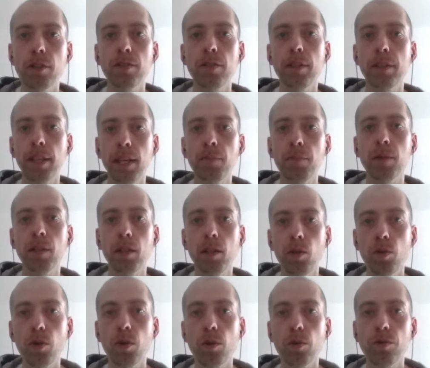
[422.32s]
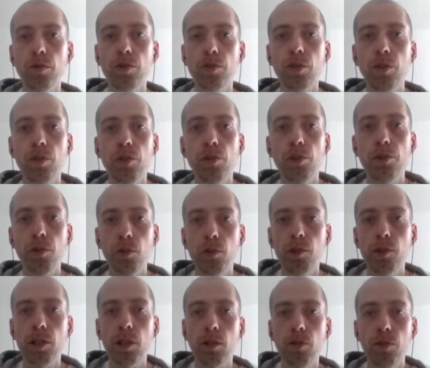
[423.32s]
of the name and logos you're
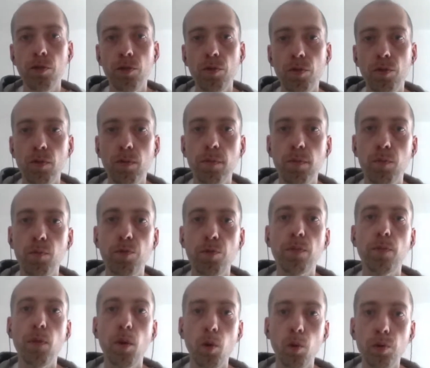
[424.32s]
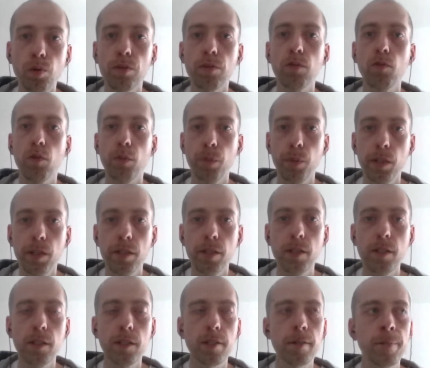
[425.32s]
using to promote your
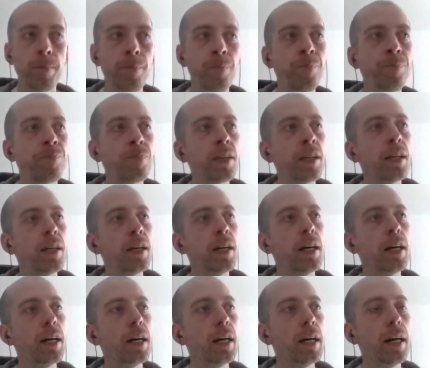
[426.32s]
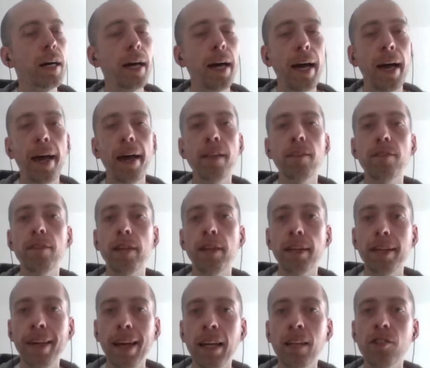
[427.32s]
business. And
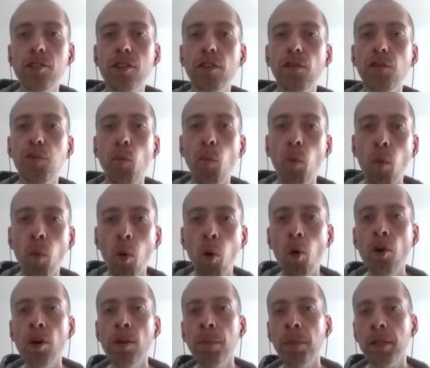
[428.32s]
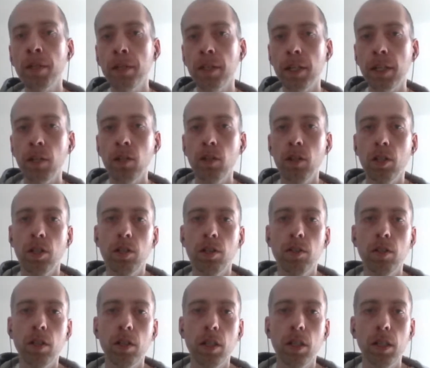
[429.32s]
in case of more
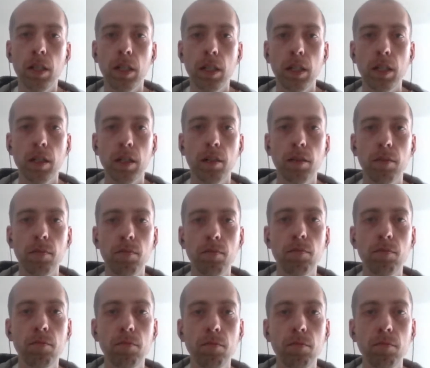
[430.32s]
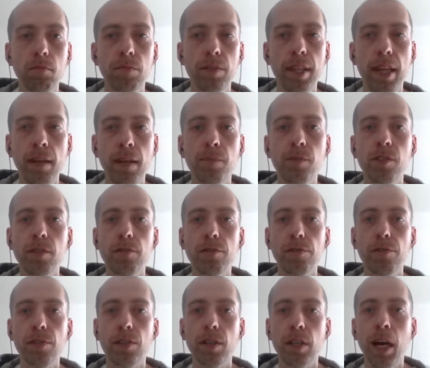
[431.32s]
particular types
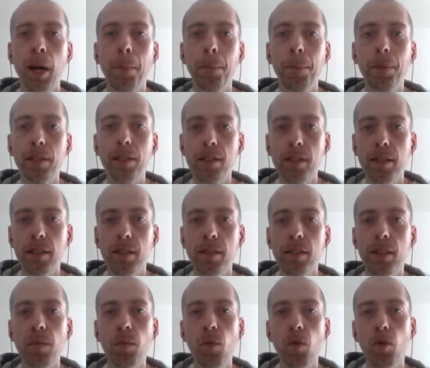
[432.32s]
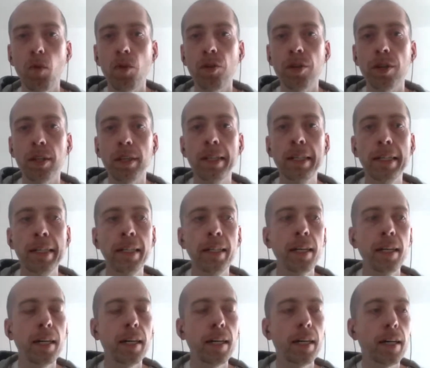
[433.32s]
of companies, let's say more
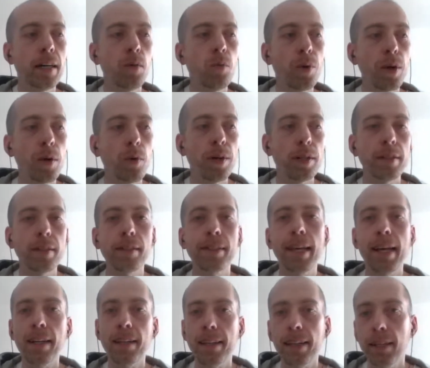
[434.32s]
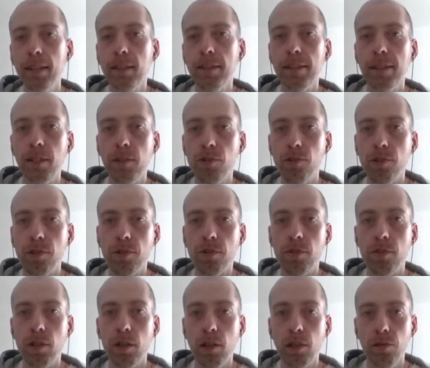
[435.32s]
where the technical
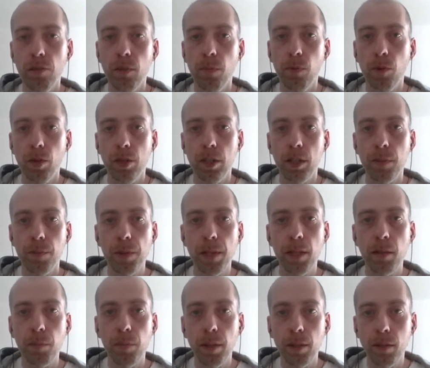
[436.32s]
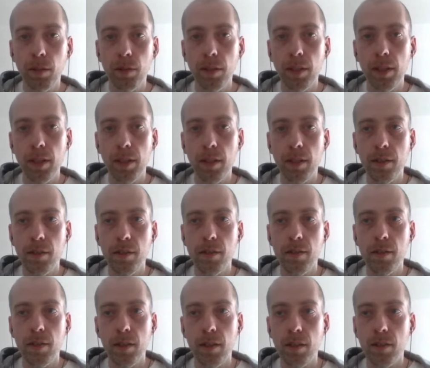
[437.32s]
nature of the product being built
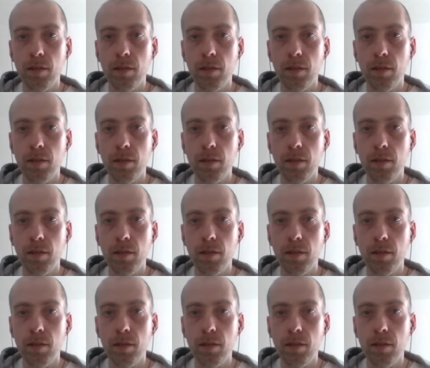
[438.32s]
is